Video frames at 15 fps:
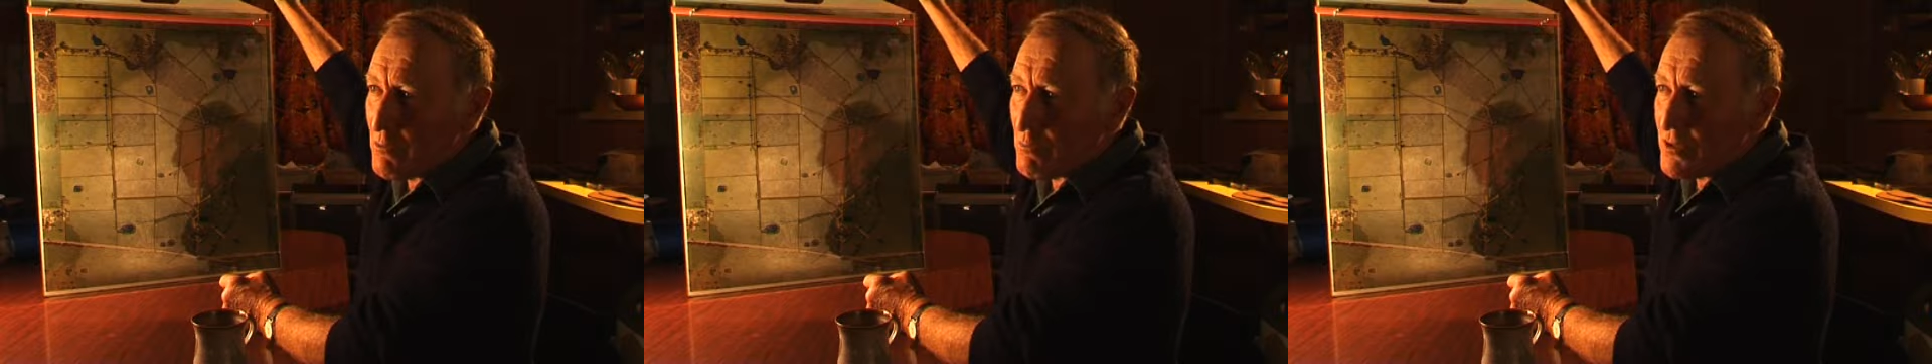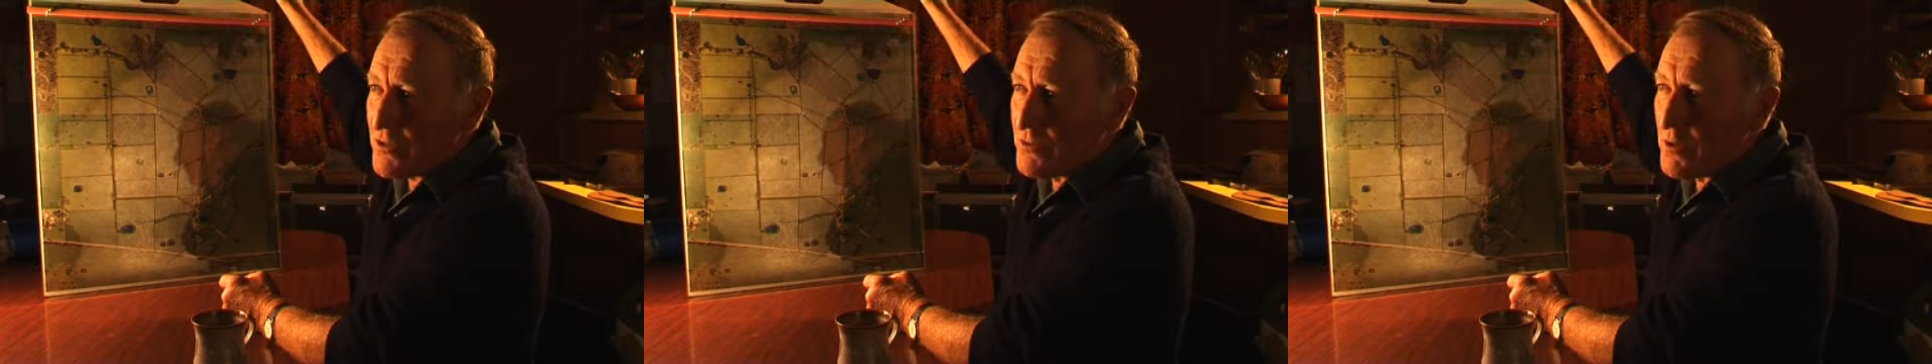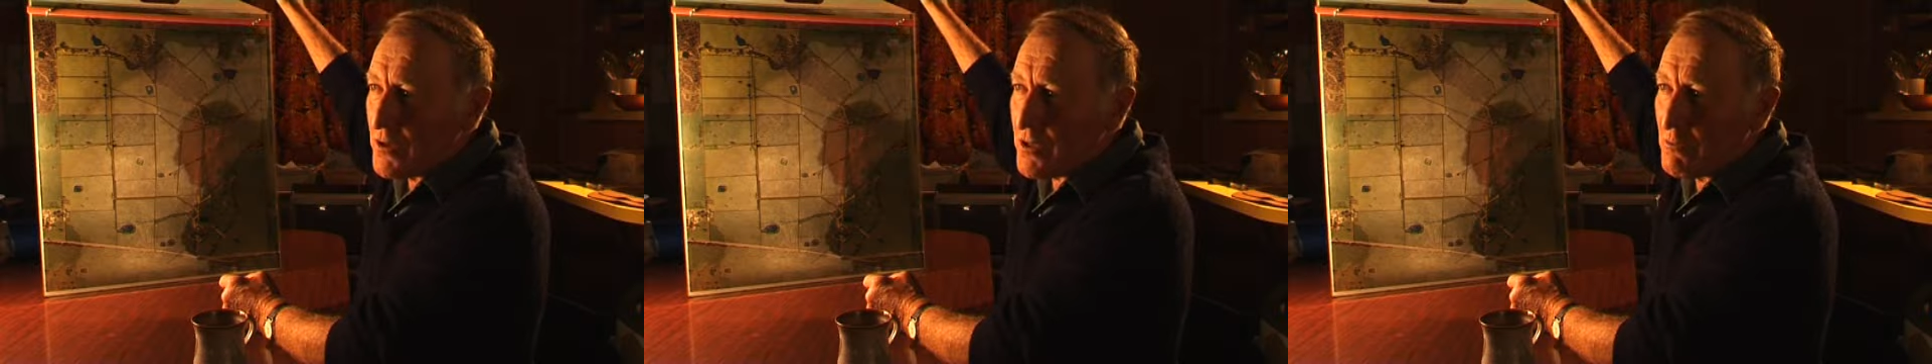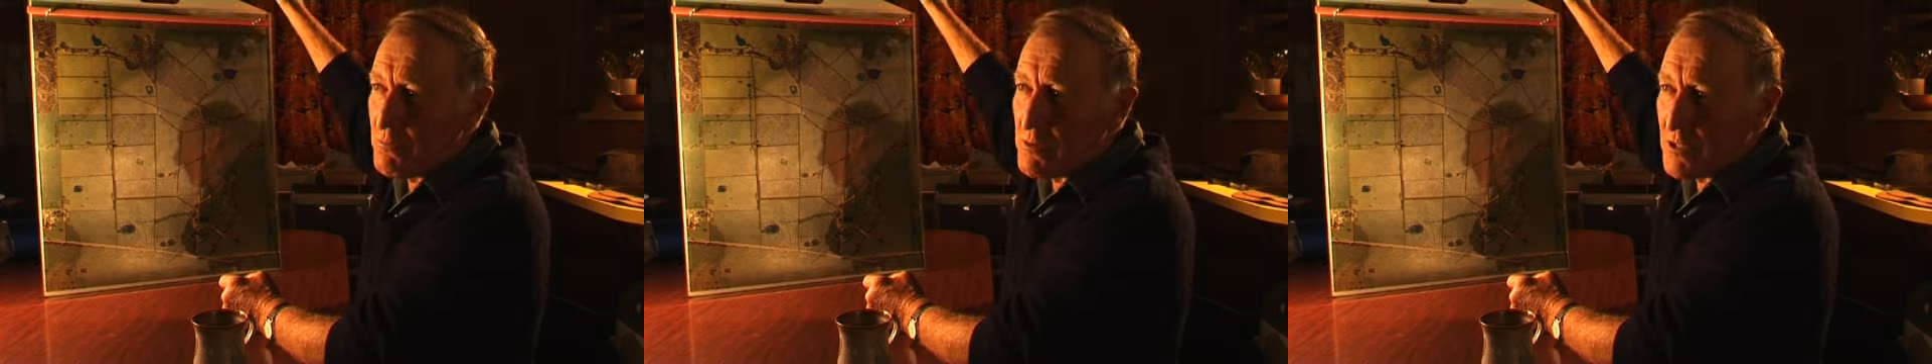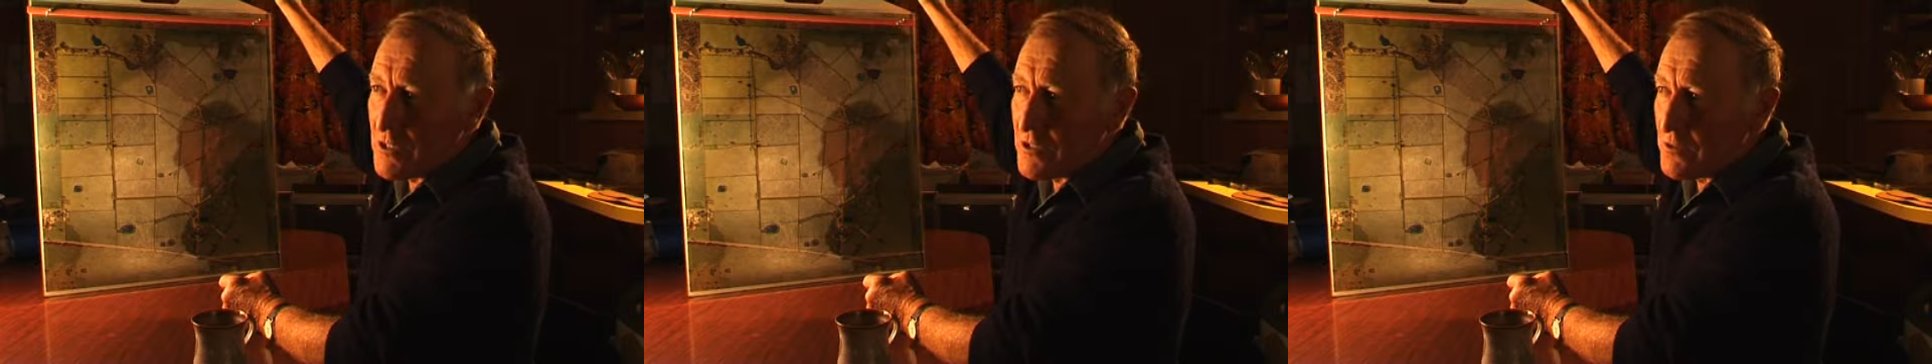and it was not a
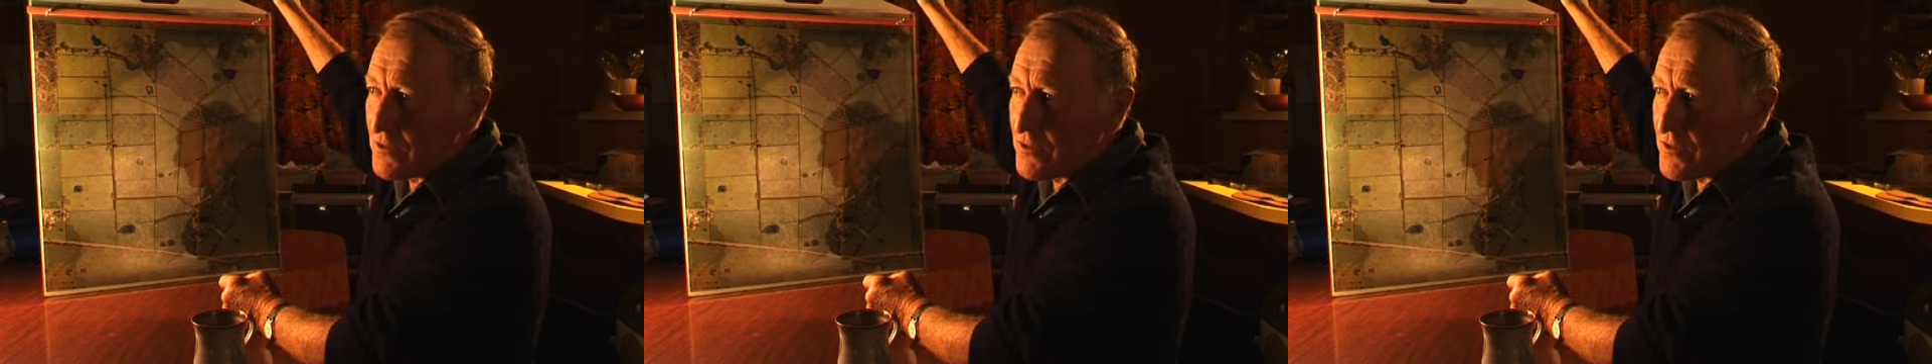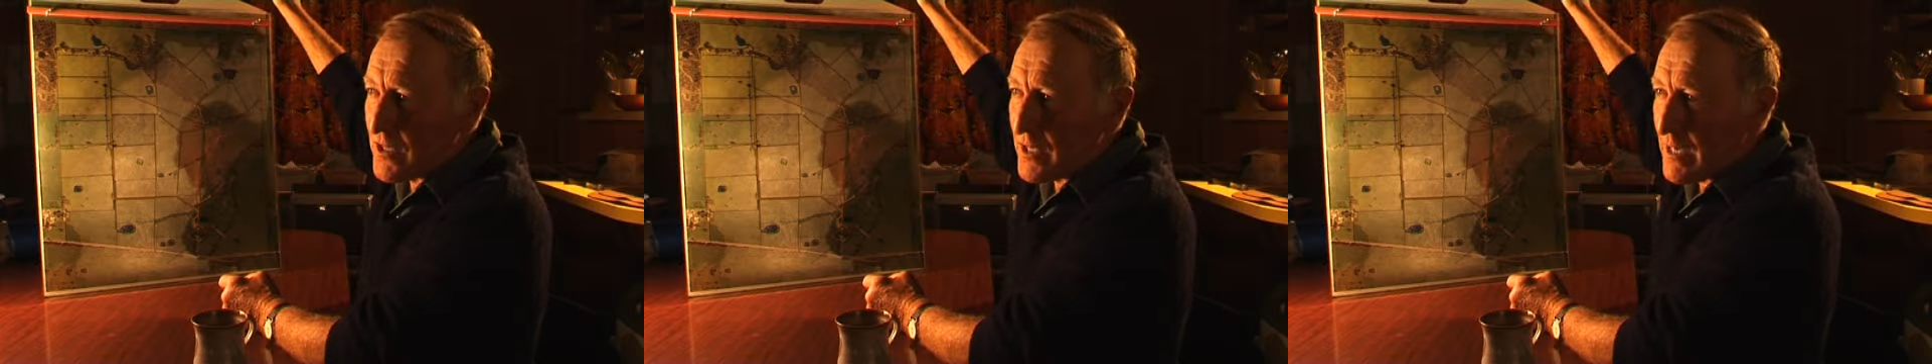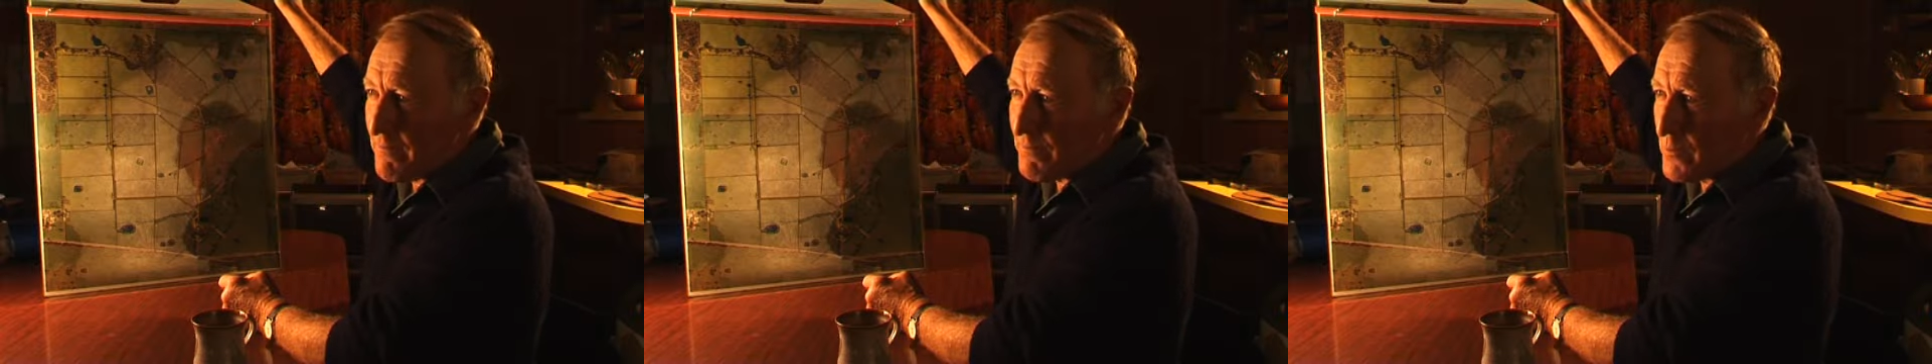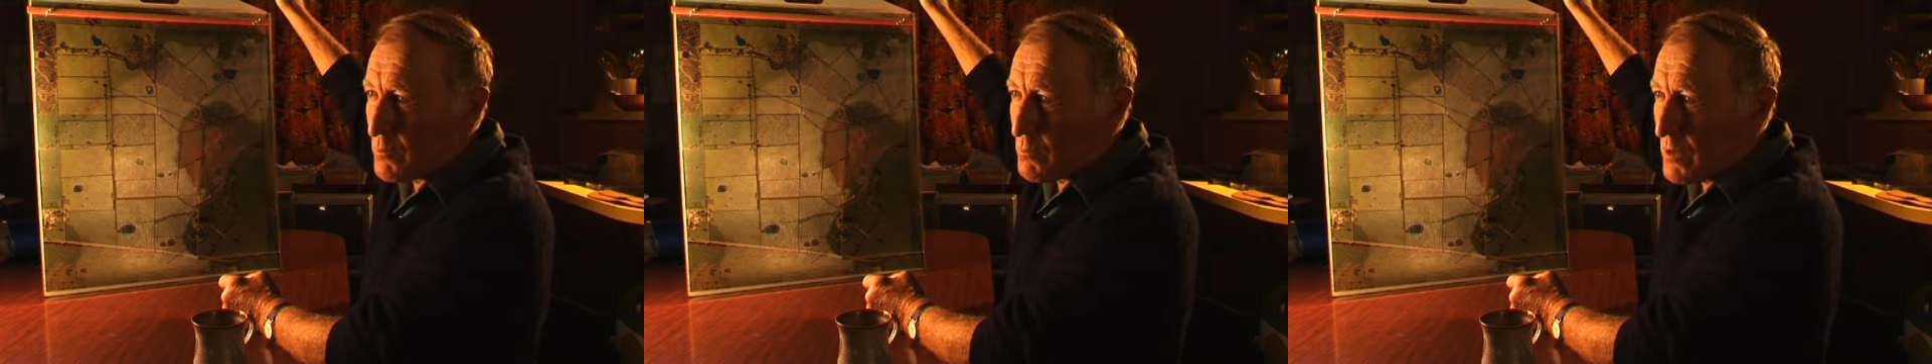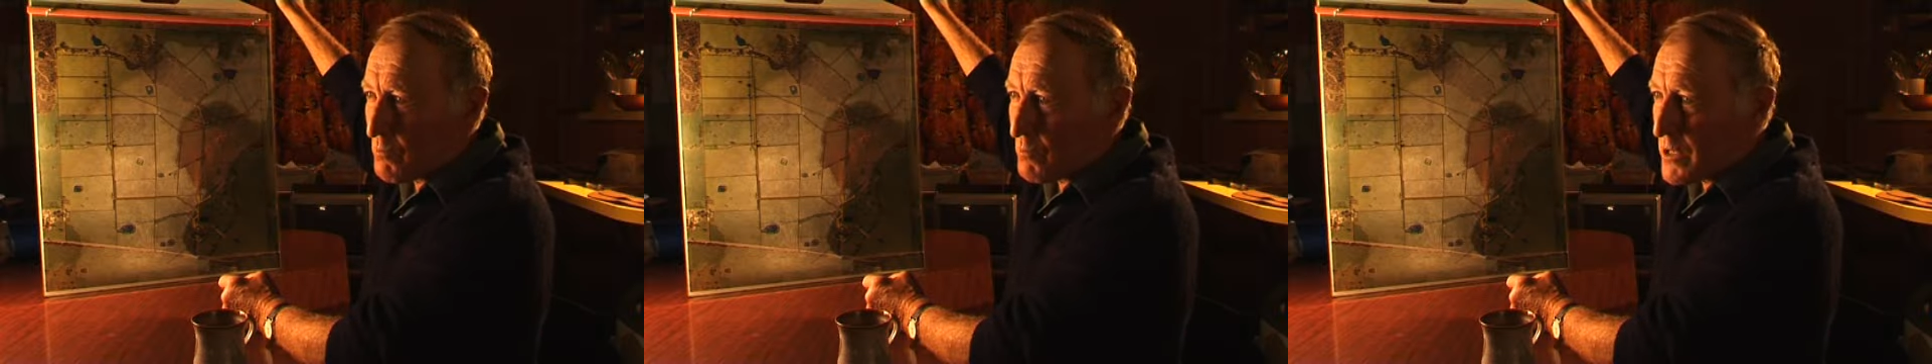really good setup for
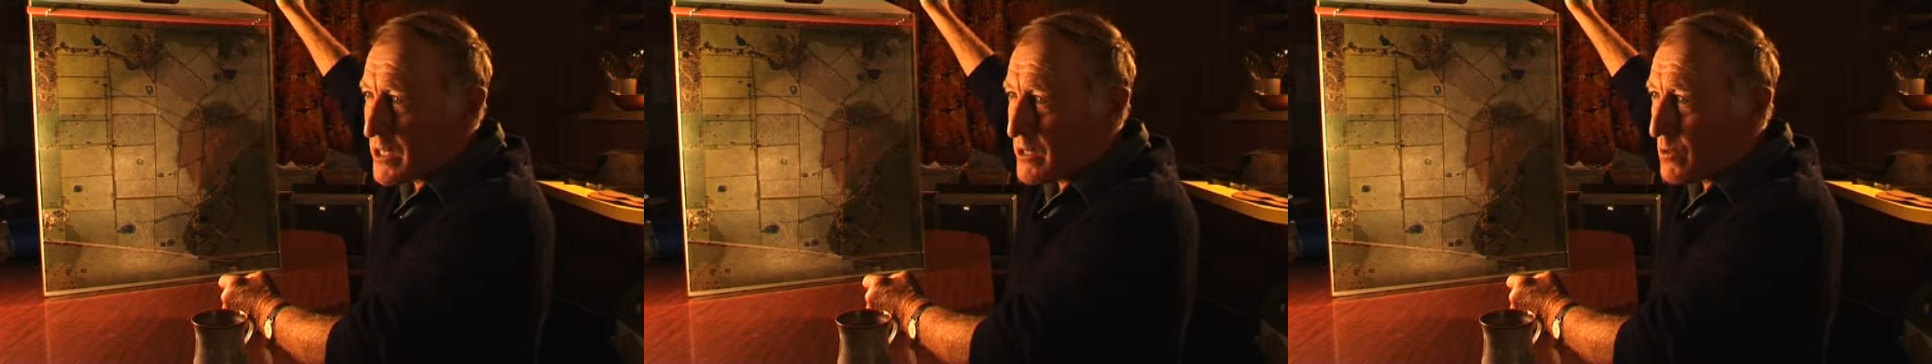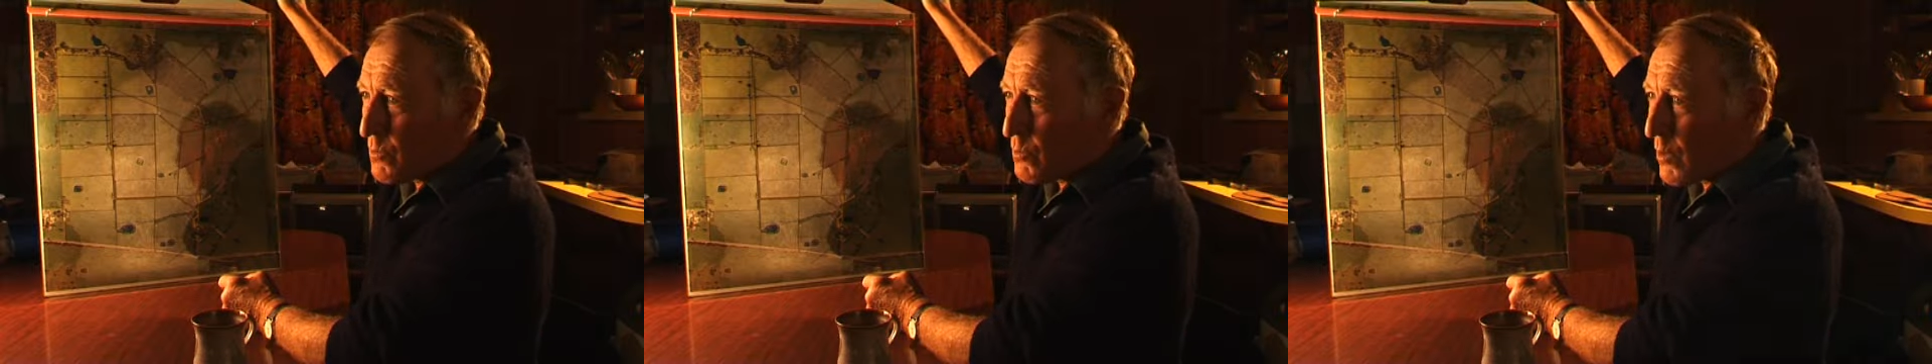what we